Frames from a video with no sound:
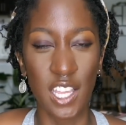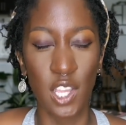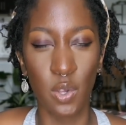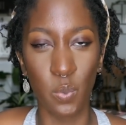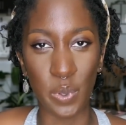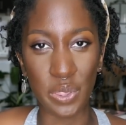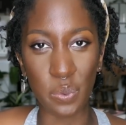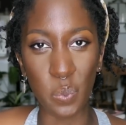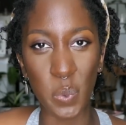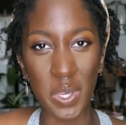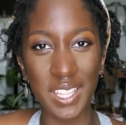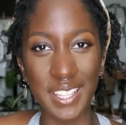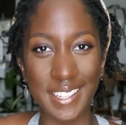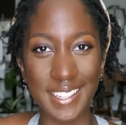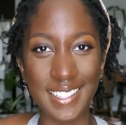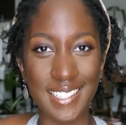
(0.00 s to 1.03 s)
with
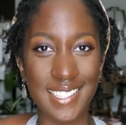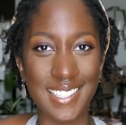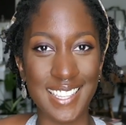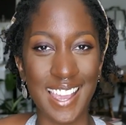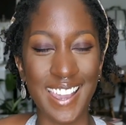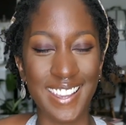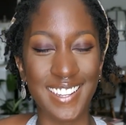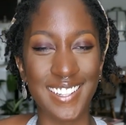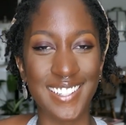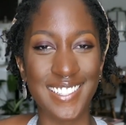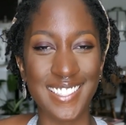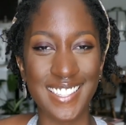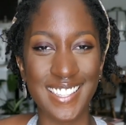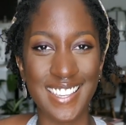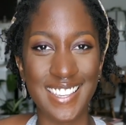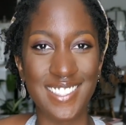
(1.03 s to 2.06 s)
willing
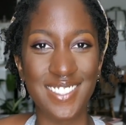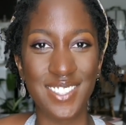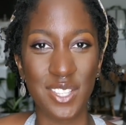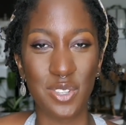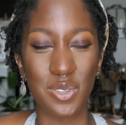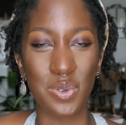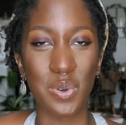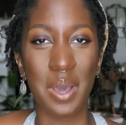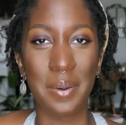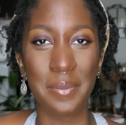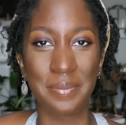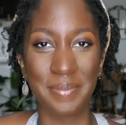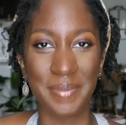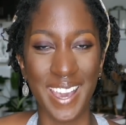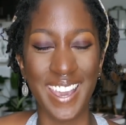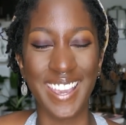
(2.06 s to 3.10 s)
desires into
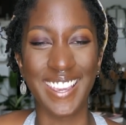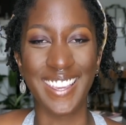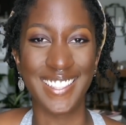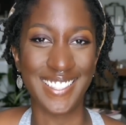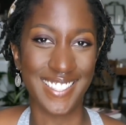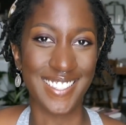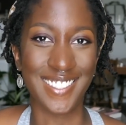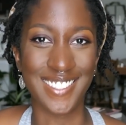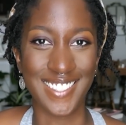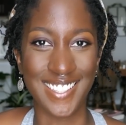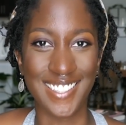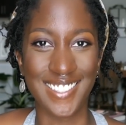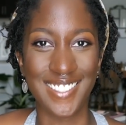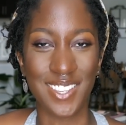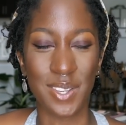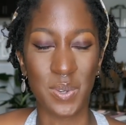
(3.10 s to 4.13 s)
my
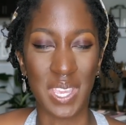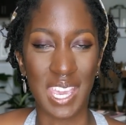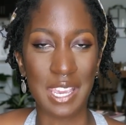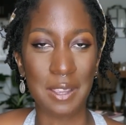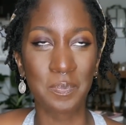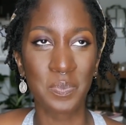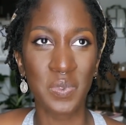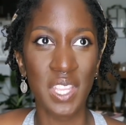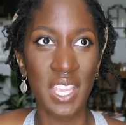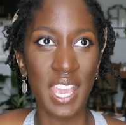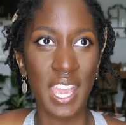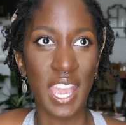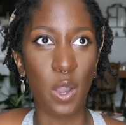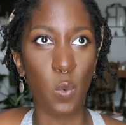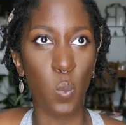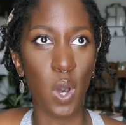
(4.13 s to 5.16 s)
existence, okay?
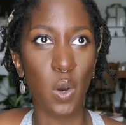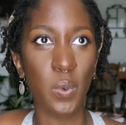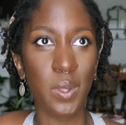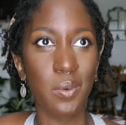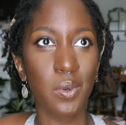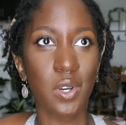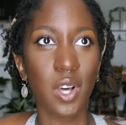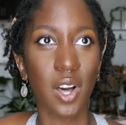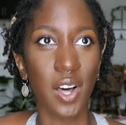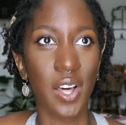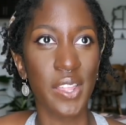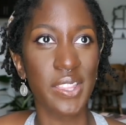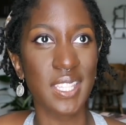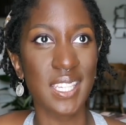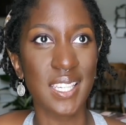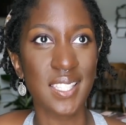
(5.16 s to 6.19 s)
And what we will call
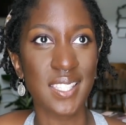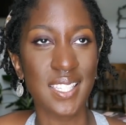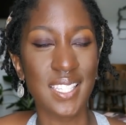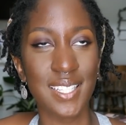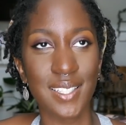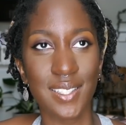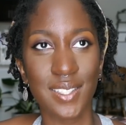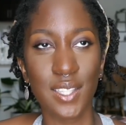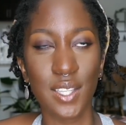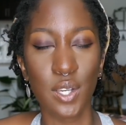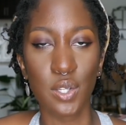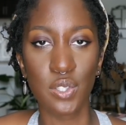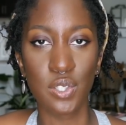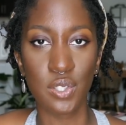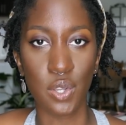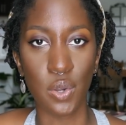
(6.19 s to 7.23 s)
this is
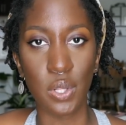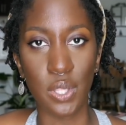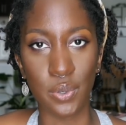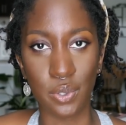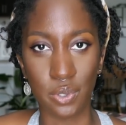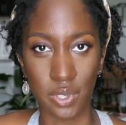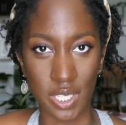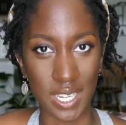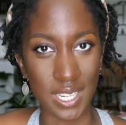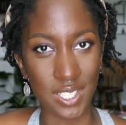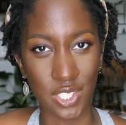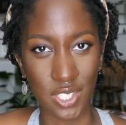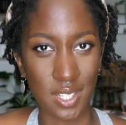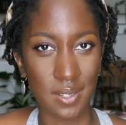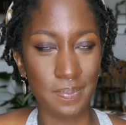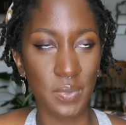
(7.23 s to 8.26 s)
solo
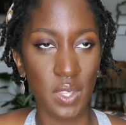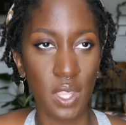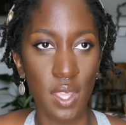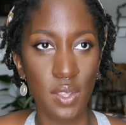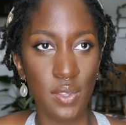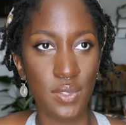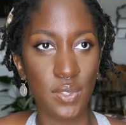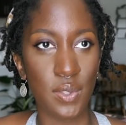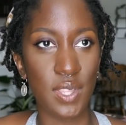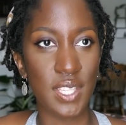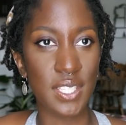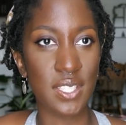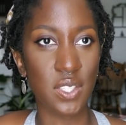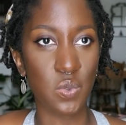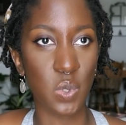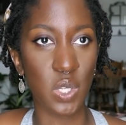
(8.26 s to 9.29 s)
creation. So this
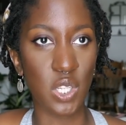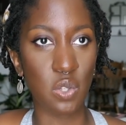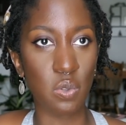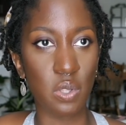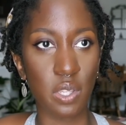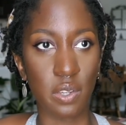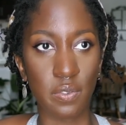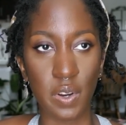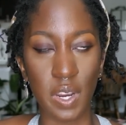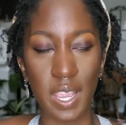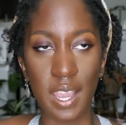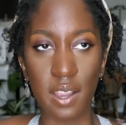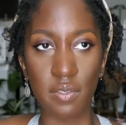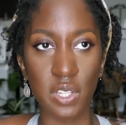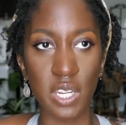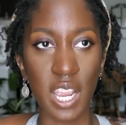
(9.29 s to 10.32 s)
is when you look for
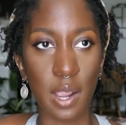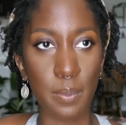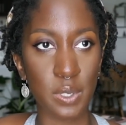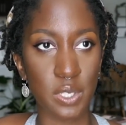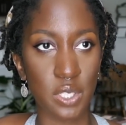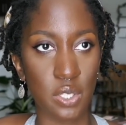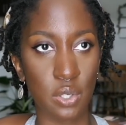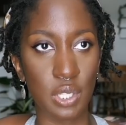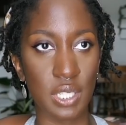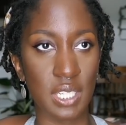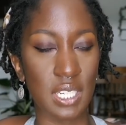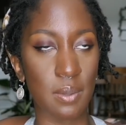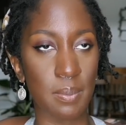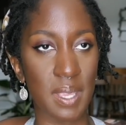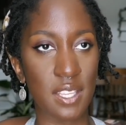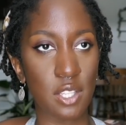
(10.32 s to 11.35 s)
every opportunity to
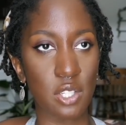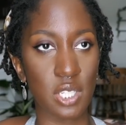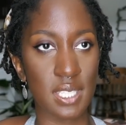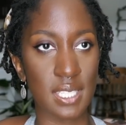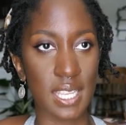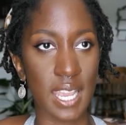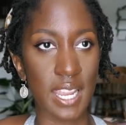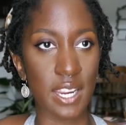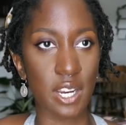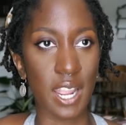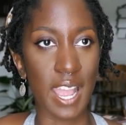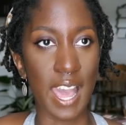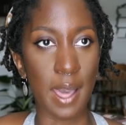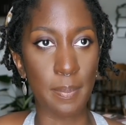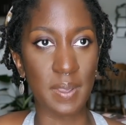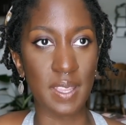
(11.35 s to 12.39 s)
make your desire
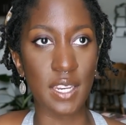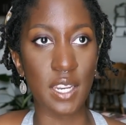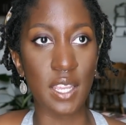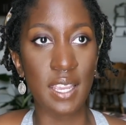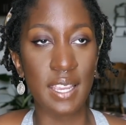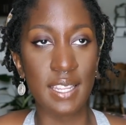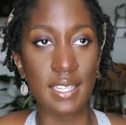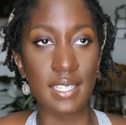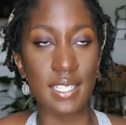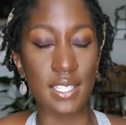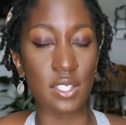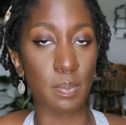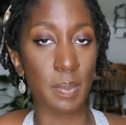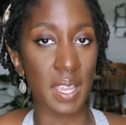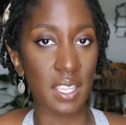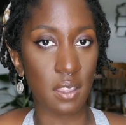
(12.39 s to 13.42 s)
happen
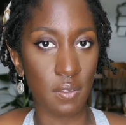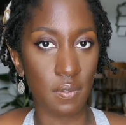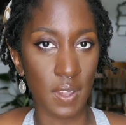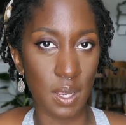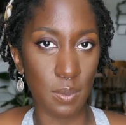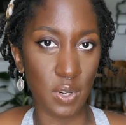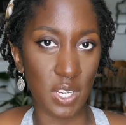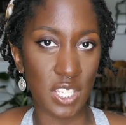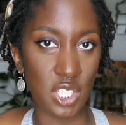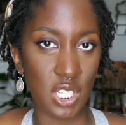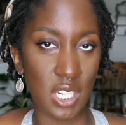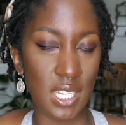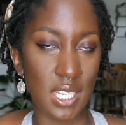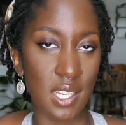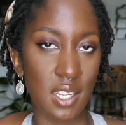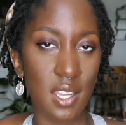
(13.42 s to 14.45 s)
despite the
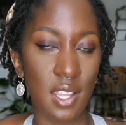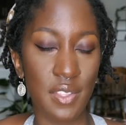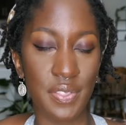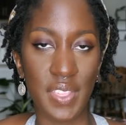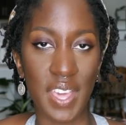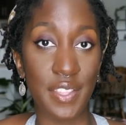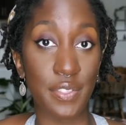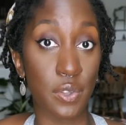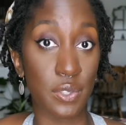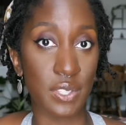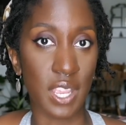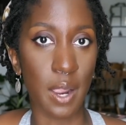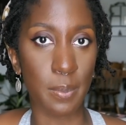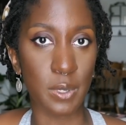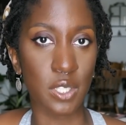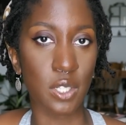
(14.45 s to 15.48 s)
vibration that those
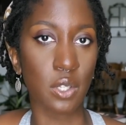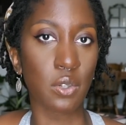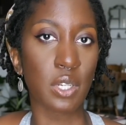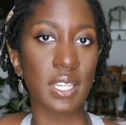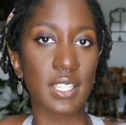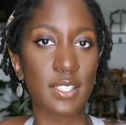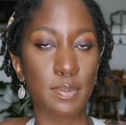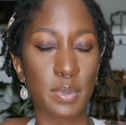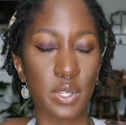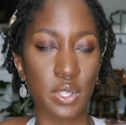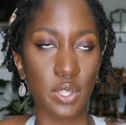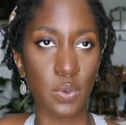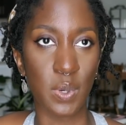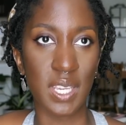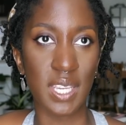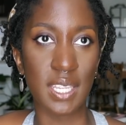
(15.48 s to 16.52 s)
opportunities put
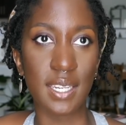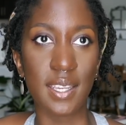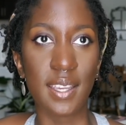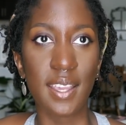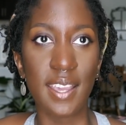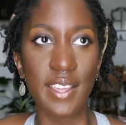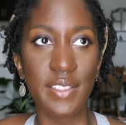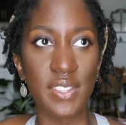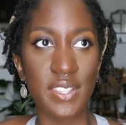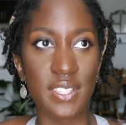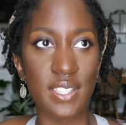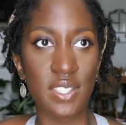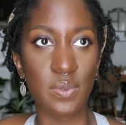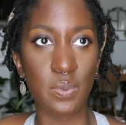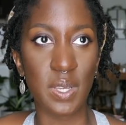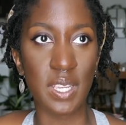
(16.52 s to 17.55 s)
you in. This
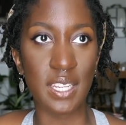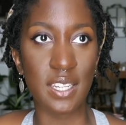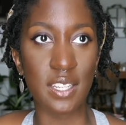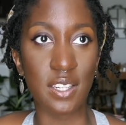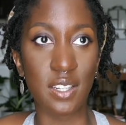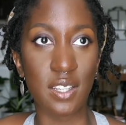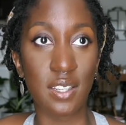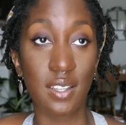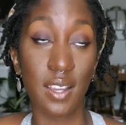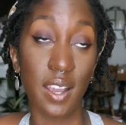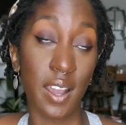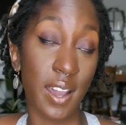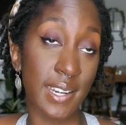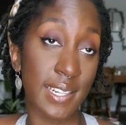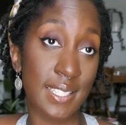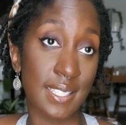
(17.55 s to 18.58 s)
is when
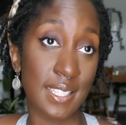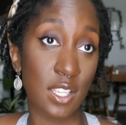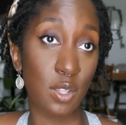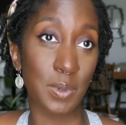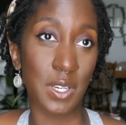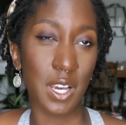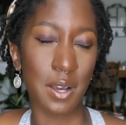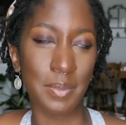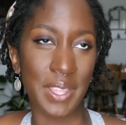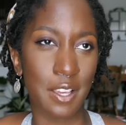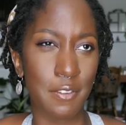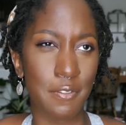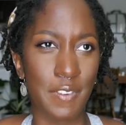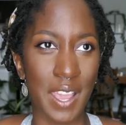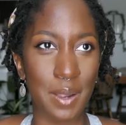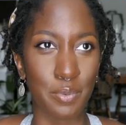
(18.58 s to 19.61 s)
honestly you become like a
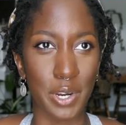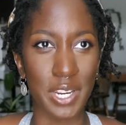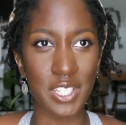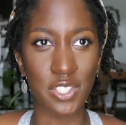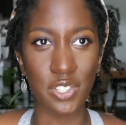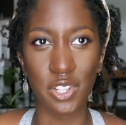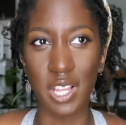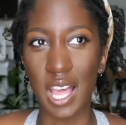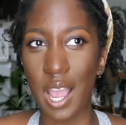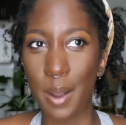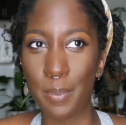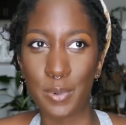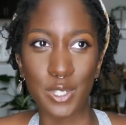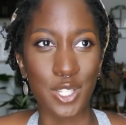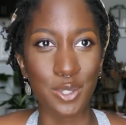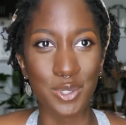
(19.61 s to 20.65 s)
vibrational
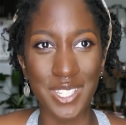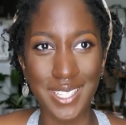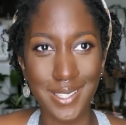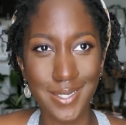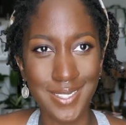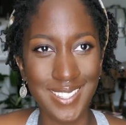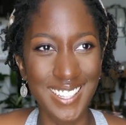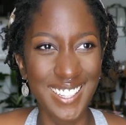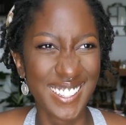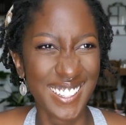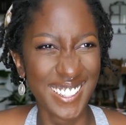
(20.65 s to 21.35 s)
opportunist.